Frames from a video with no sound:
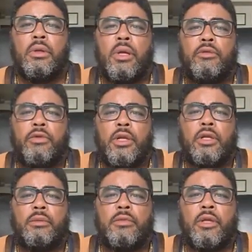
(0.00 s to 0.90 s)
And
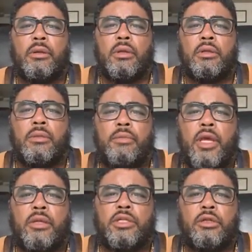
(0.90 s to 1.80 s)
really, the
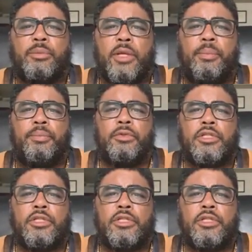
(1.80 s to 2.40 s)
men should be